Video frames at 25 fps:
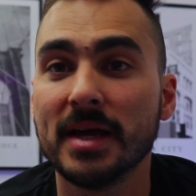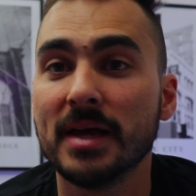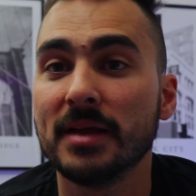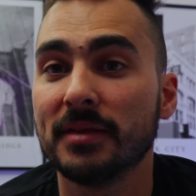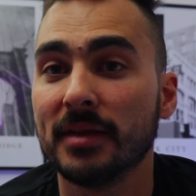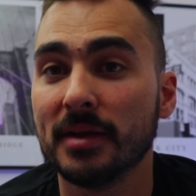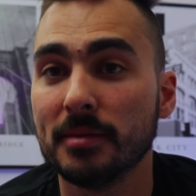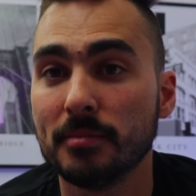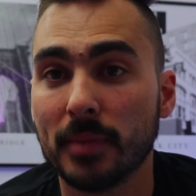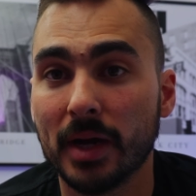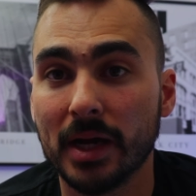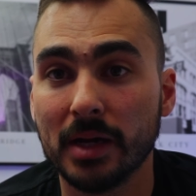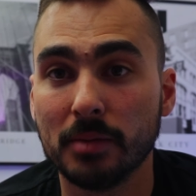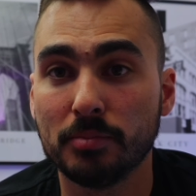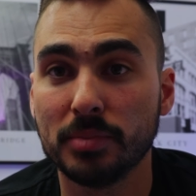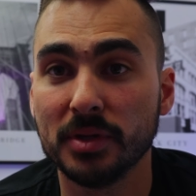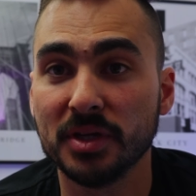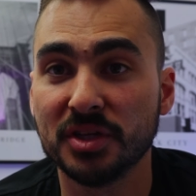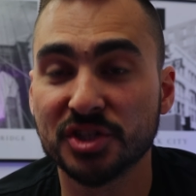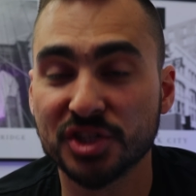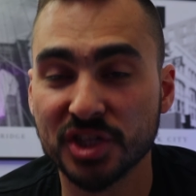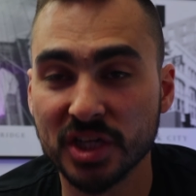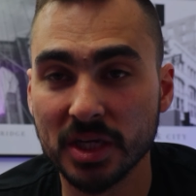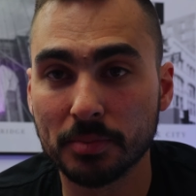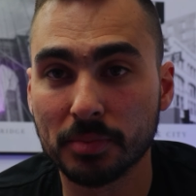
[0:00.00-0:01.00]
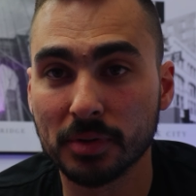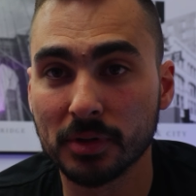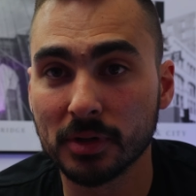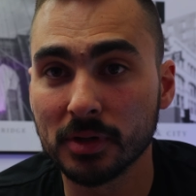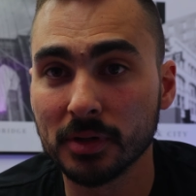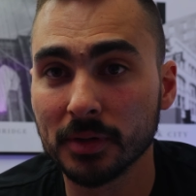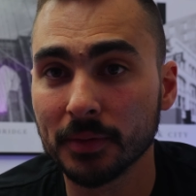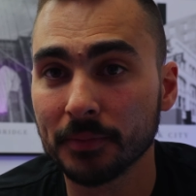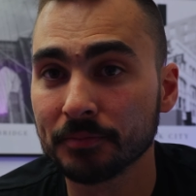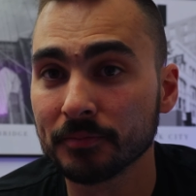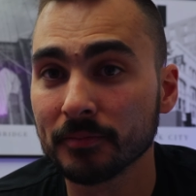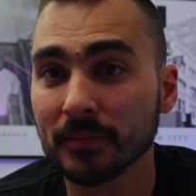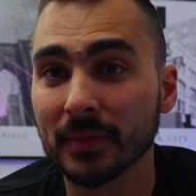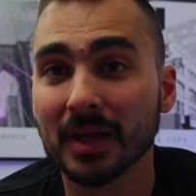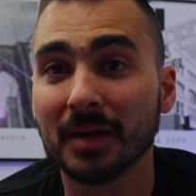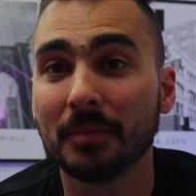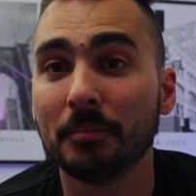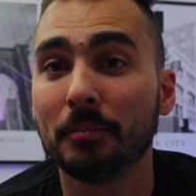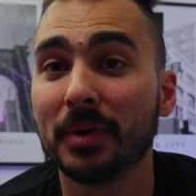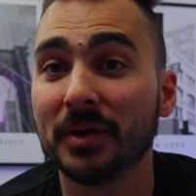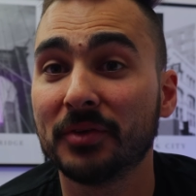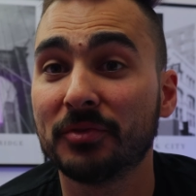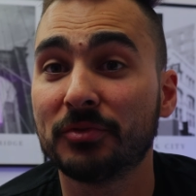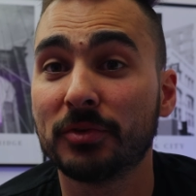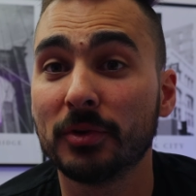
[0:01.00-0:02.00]
that might be cheaper.
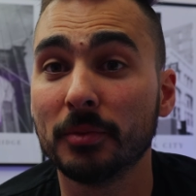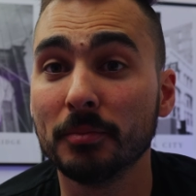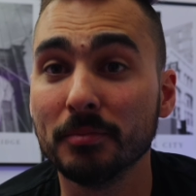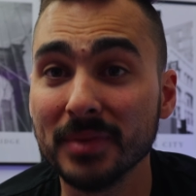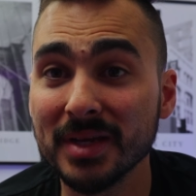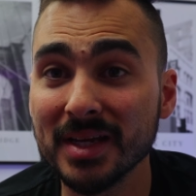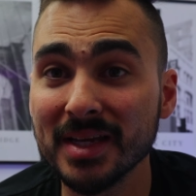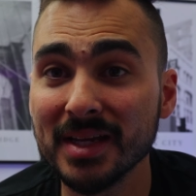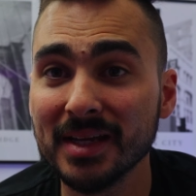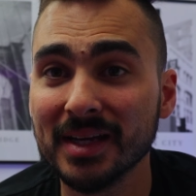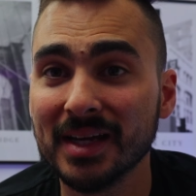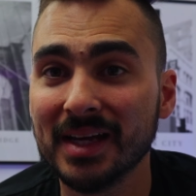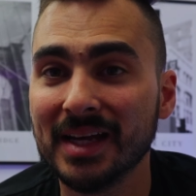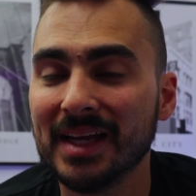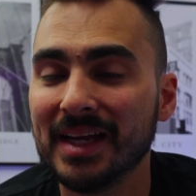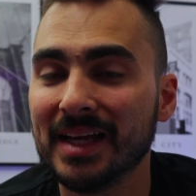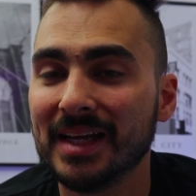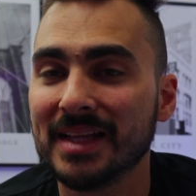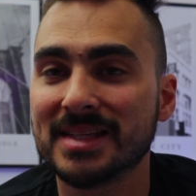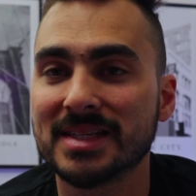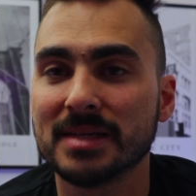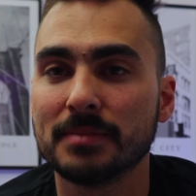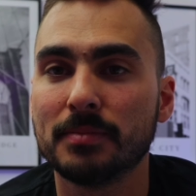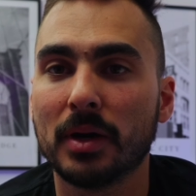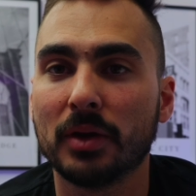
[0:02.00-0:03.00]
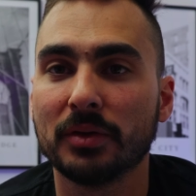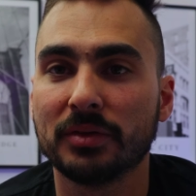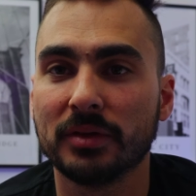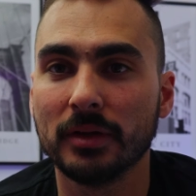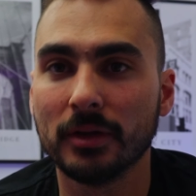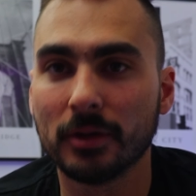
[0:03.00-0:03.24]
But for me, it's about the